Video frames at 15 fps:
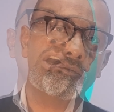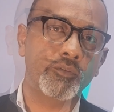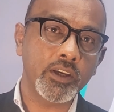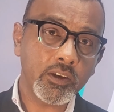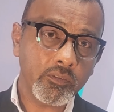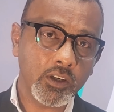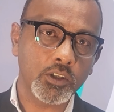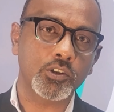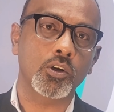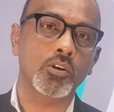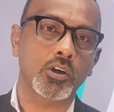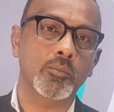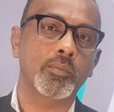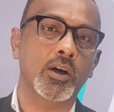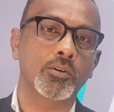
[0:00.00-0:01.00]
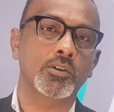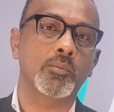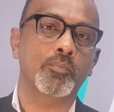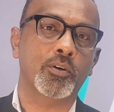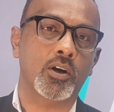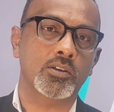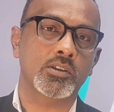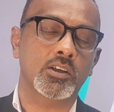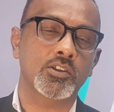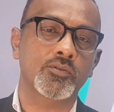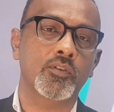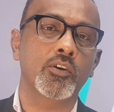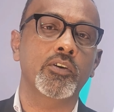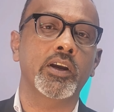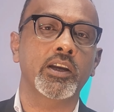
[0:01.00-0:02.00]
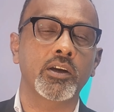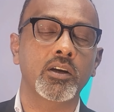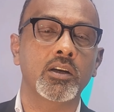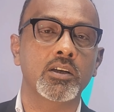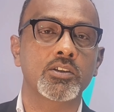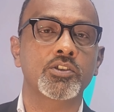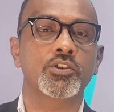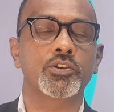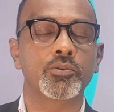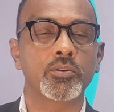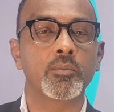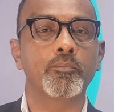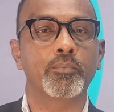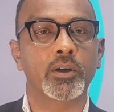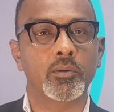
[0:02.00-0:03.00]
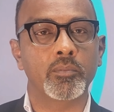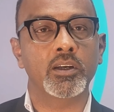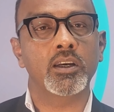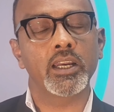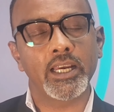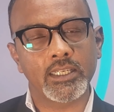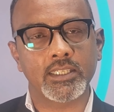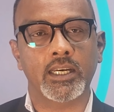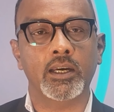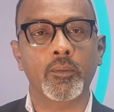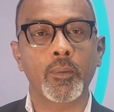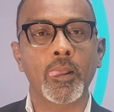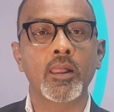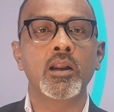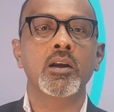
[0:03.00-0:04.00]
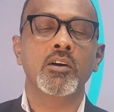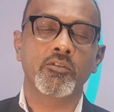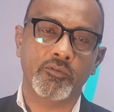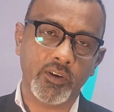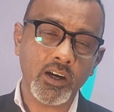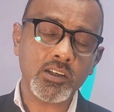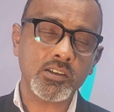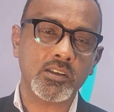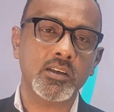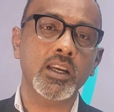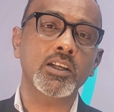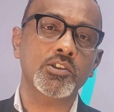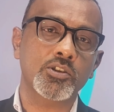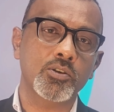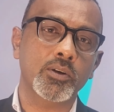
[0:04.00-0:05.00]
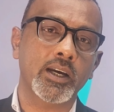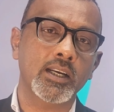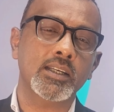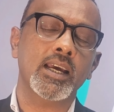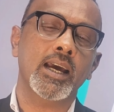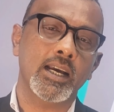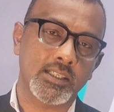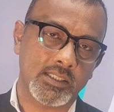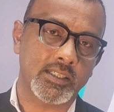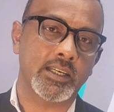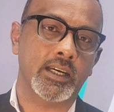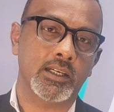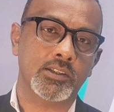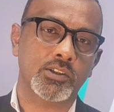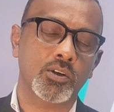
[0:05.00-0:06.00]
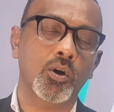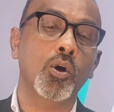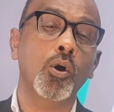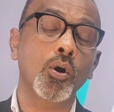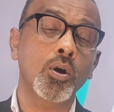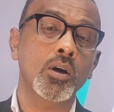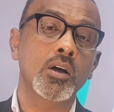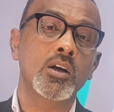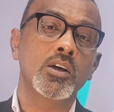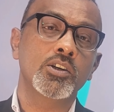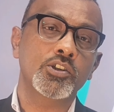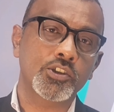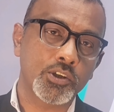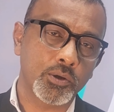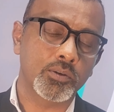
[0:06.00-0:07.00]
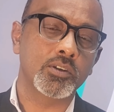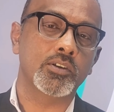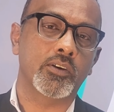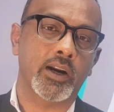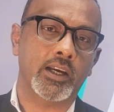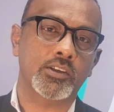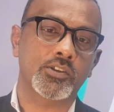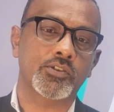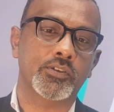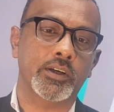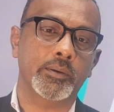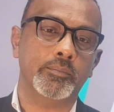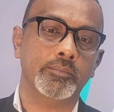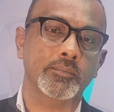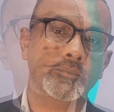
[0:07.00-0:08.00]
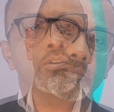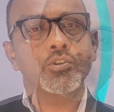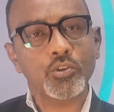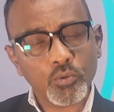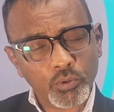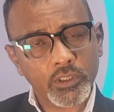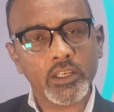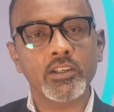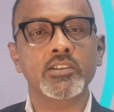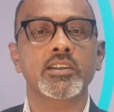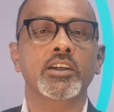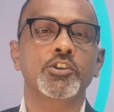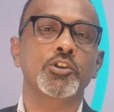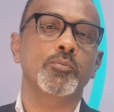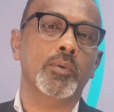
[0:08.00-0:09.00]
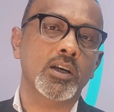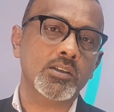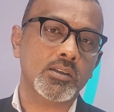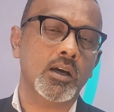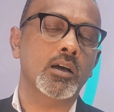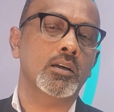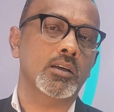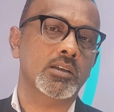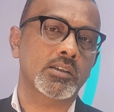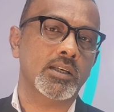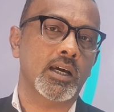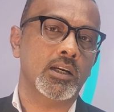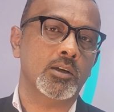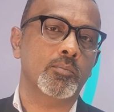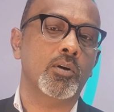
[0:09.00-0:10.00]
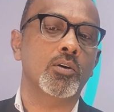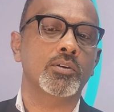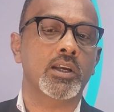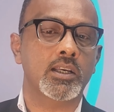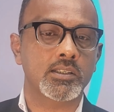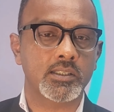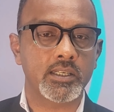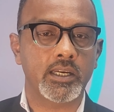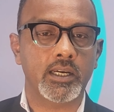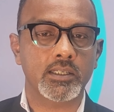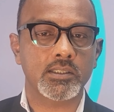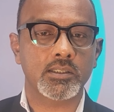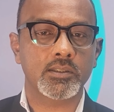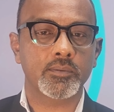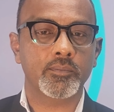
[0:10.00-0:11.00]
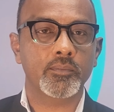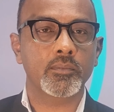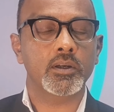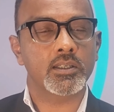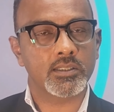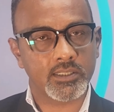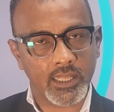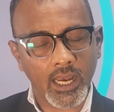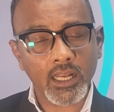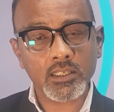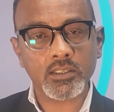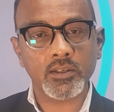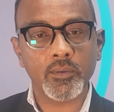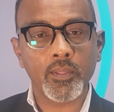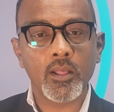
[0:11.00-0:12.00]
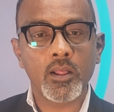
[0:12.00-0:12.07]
We will talk about the process for regular student permit later. First, let's look at SDS or Student Direct Stream. Two things that you must understand about SDS is that